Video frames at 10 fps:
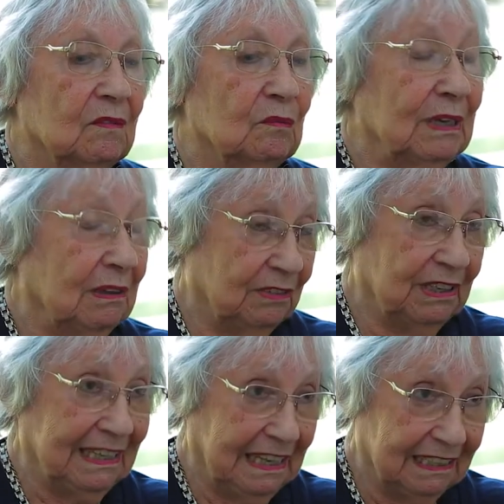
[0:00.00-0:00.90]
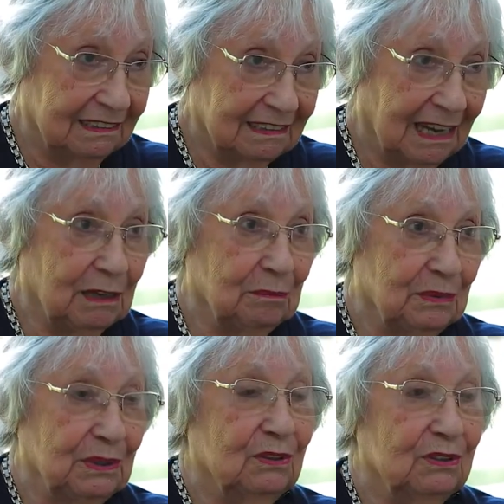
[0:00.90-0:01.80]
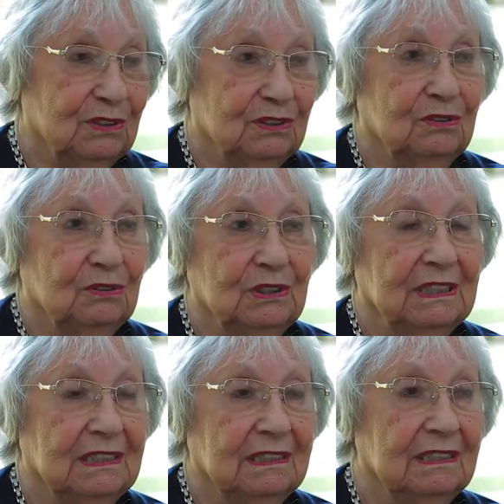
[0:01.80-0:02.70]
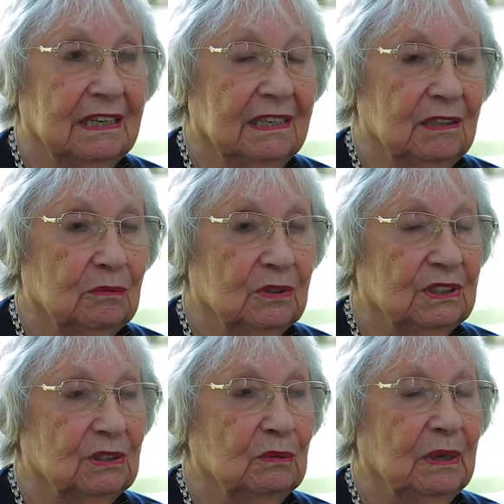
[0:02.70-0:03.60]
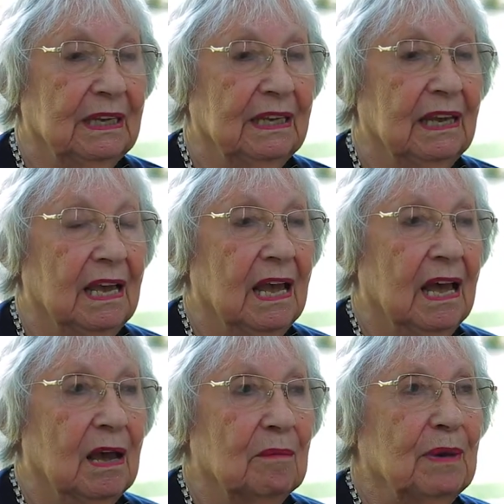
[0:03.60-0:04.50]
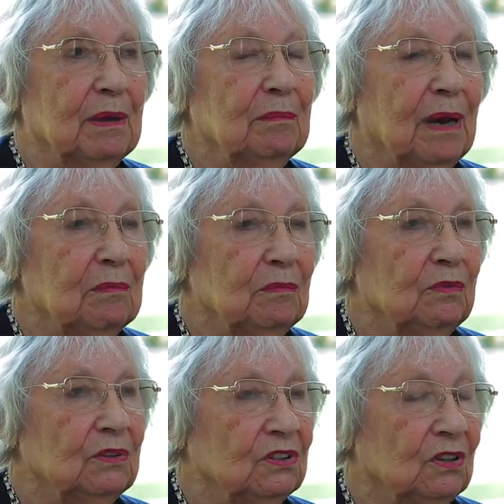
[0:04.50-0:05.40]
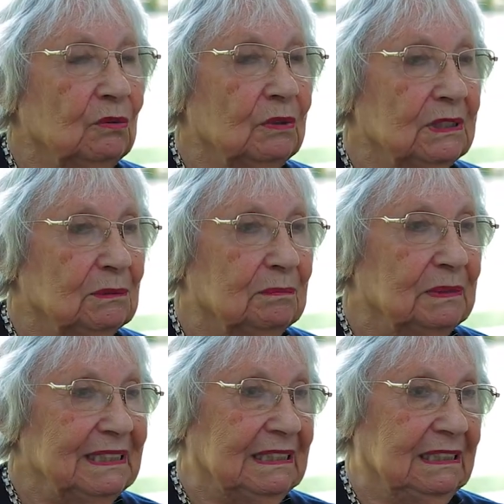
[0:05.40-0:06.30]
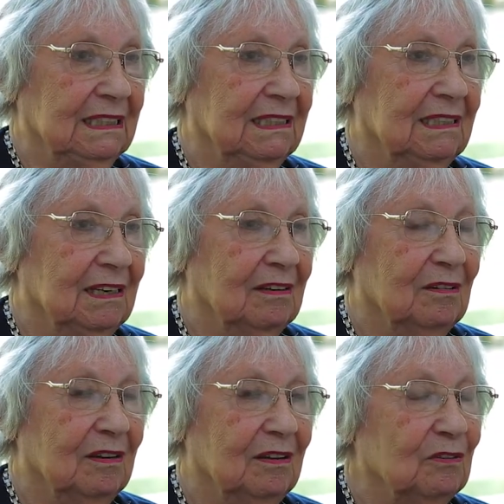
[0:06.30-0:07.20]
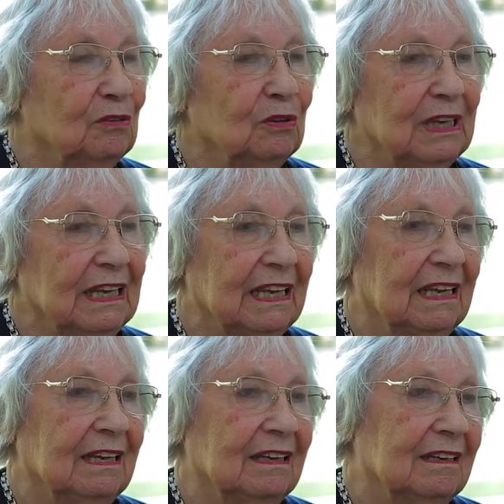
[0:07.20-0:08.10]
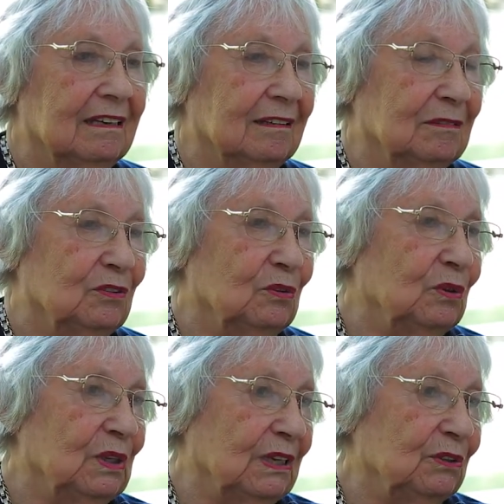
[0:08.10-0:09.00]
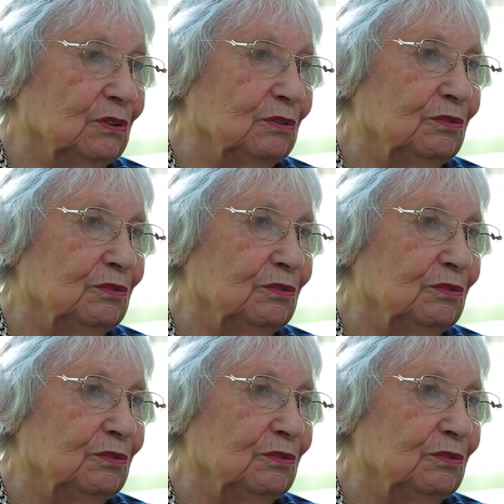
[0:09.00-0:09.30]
whenever he had time, because during the day he was away. My mom was always busy, cooking, talking to